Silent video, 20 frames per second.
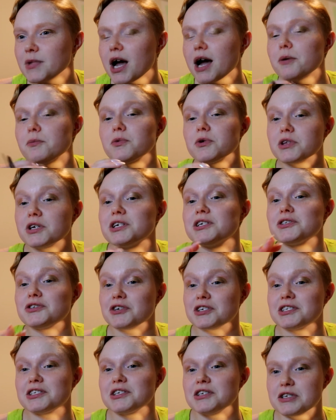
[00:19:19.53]
I'm really
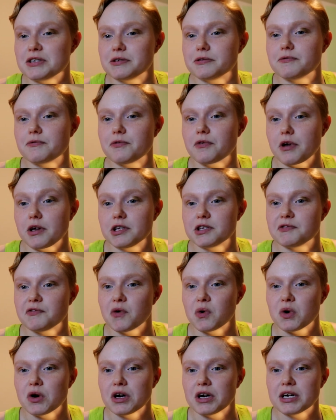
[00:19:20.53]
interested in Phase
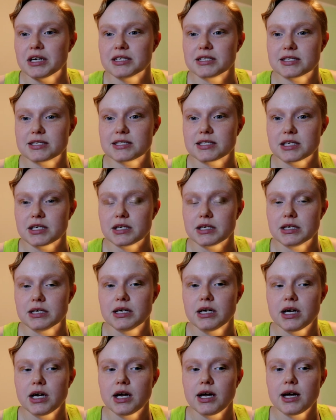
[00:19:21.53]
4 and to see
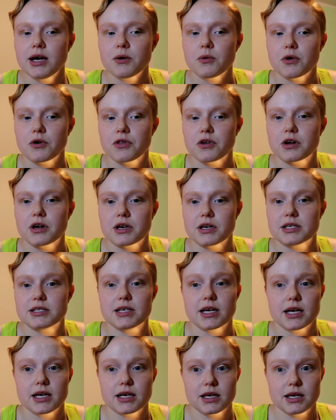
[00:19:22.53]
where they're going to
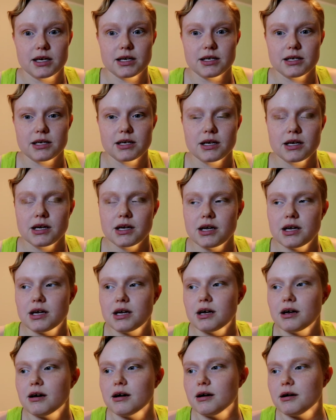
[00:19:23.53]
take it.
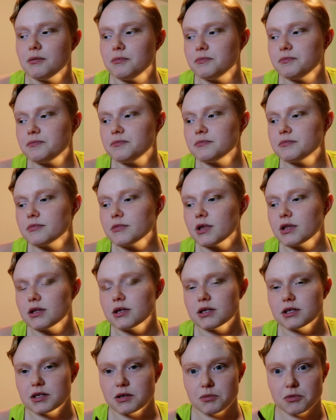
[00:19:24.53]
I
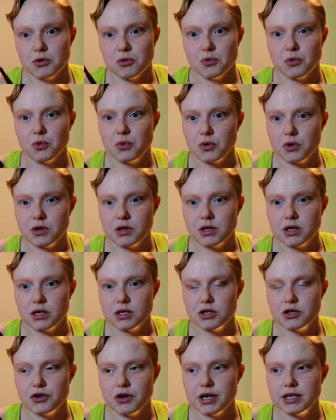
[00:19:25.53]
think it's going to be really
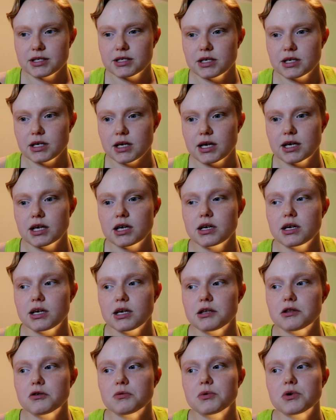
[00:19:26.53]
interesting. It could
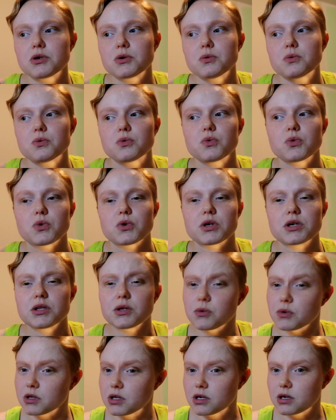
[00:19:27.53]
either be really,
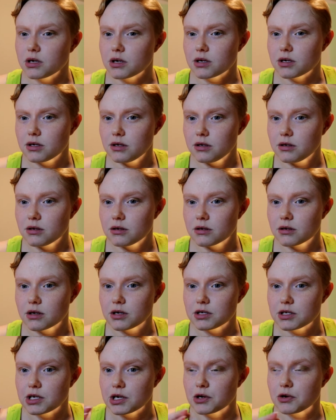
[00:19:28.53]
really good,
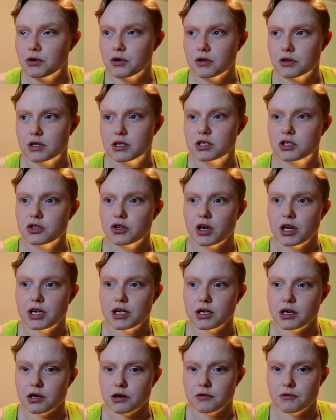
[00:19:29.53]
continuing this
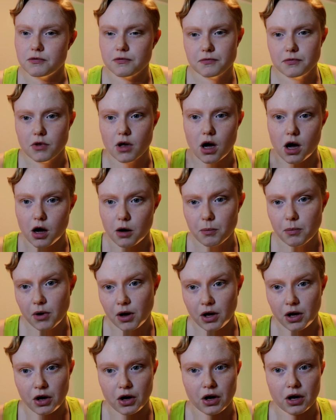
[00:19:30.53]
train of up
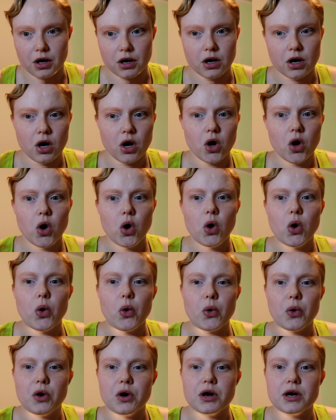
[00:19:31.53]
and good,
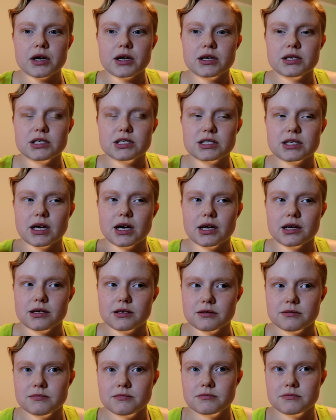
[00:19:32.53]
or it can just kind
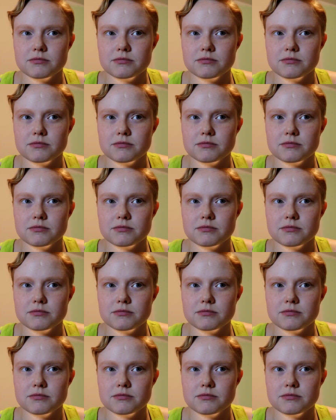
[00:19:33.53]
of